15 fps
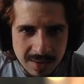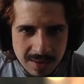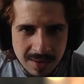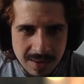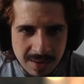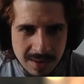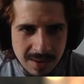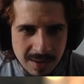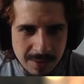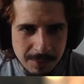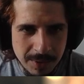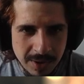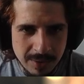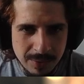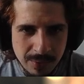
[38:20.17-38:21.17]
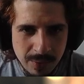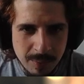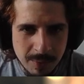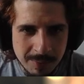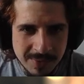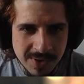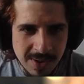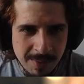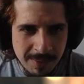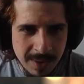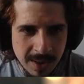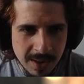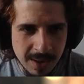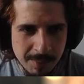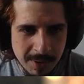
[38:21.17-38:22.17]
Ah, we need to remove
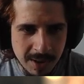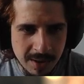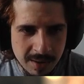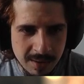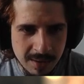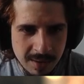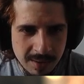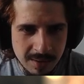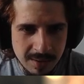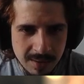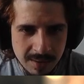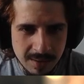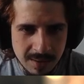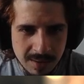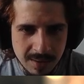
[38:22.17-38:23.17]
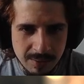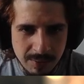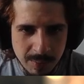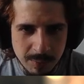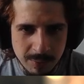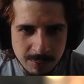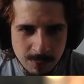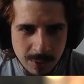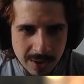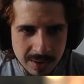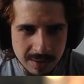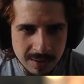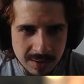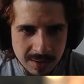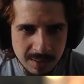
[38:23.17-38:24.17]
something. I'm gonna uh, remove
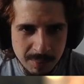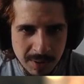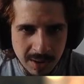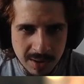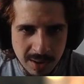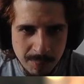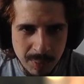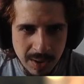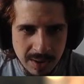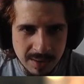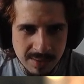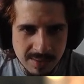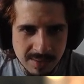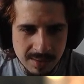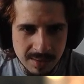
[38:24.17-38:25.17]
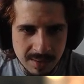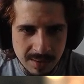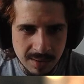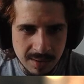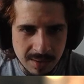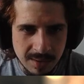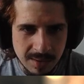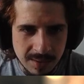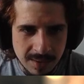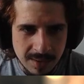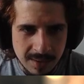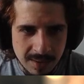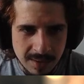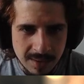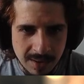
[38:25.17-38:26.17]
what? The milky penis?
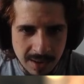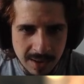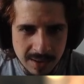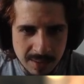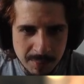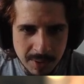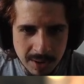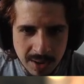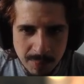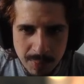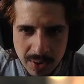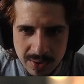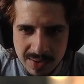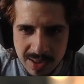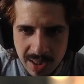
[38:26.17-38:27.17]
Yeah, the milky penis